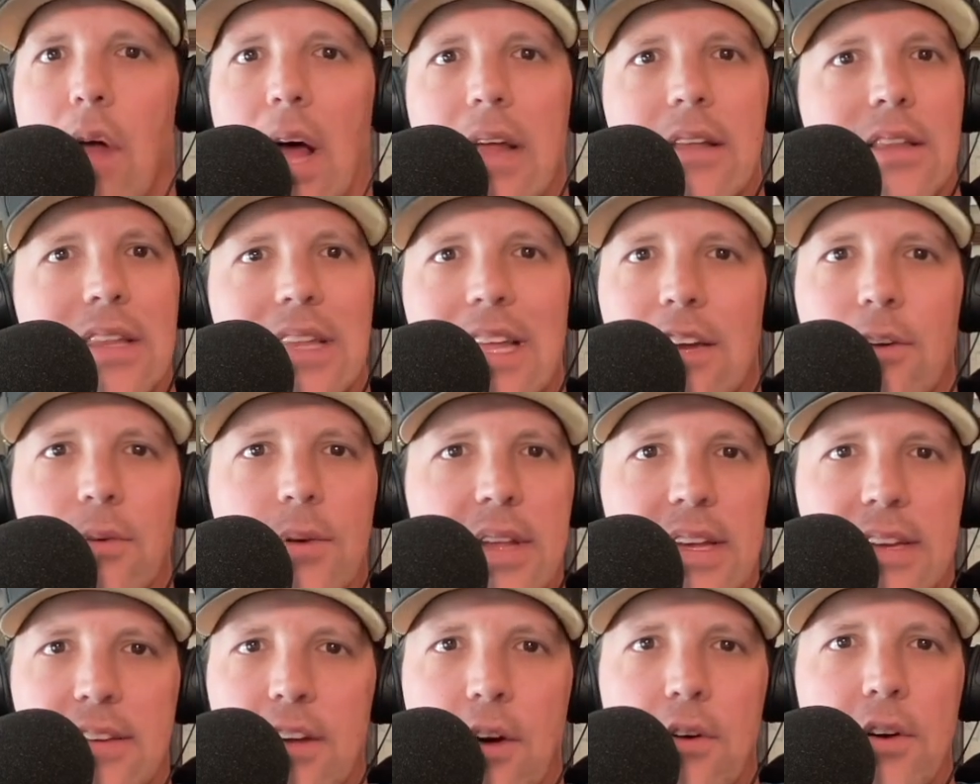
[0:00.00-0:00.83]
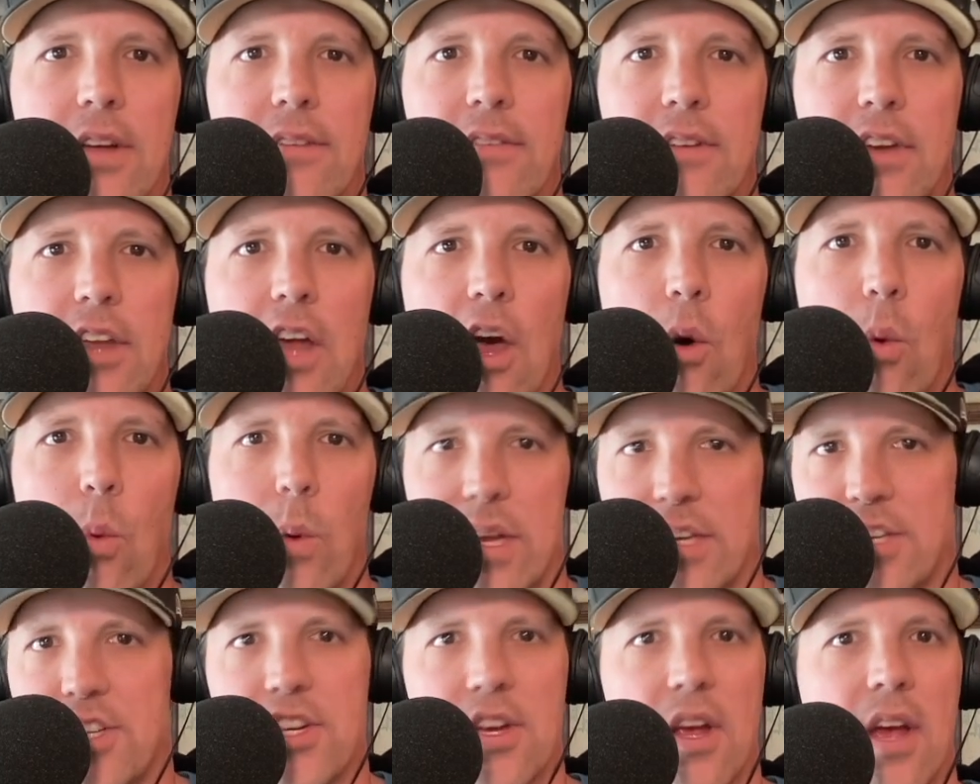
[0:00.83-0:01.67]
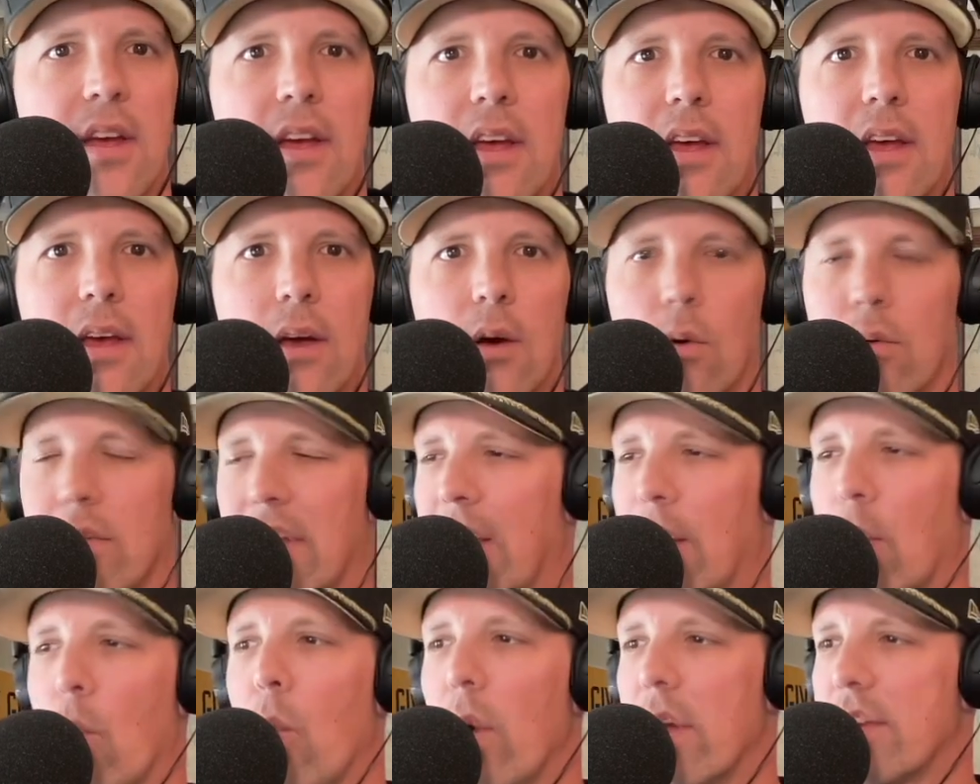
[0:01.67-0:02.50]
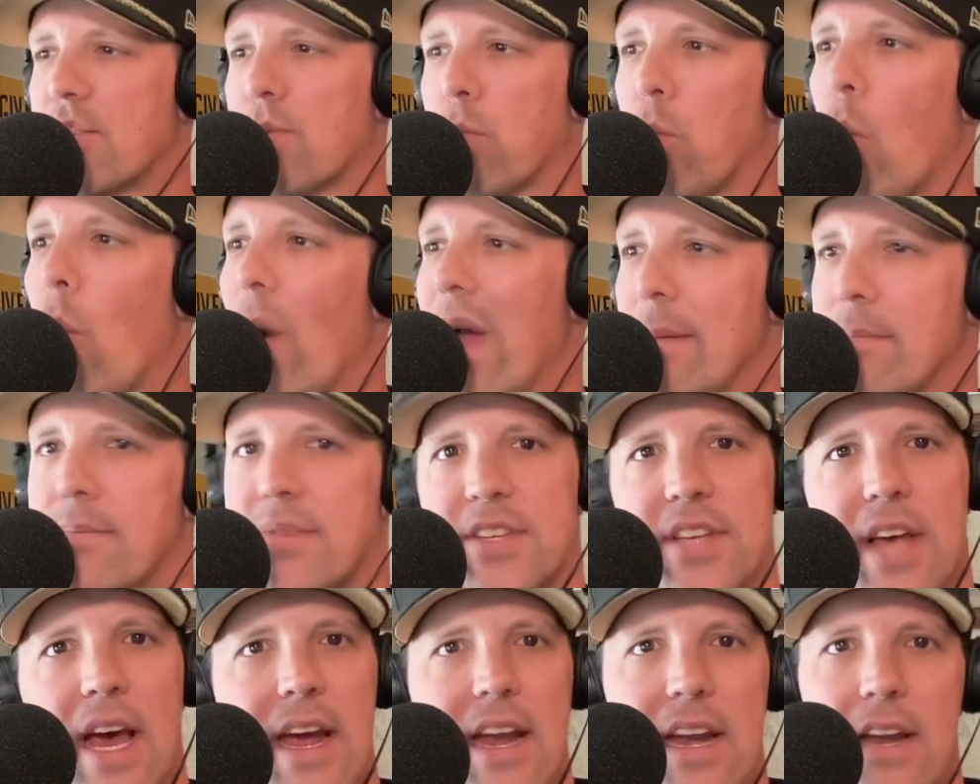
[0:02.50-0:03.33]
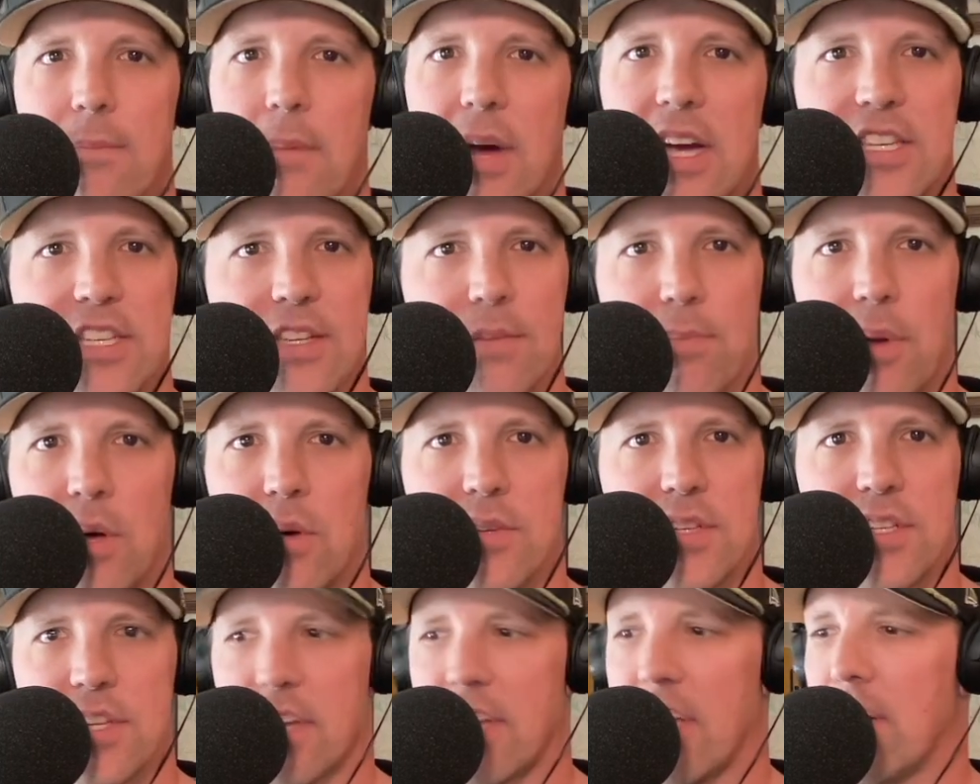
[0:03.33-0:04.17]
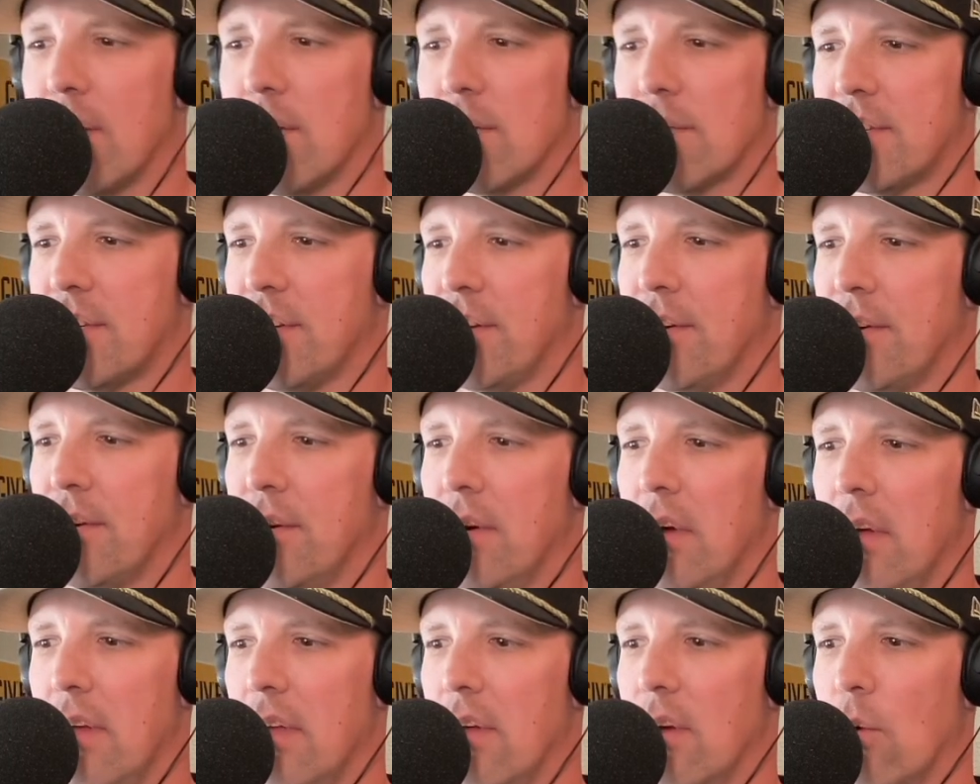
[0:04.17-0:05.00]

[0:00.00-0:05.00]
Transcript: I literally don't even know which website am I supposed to go to?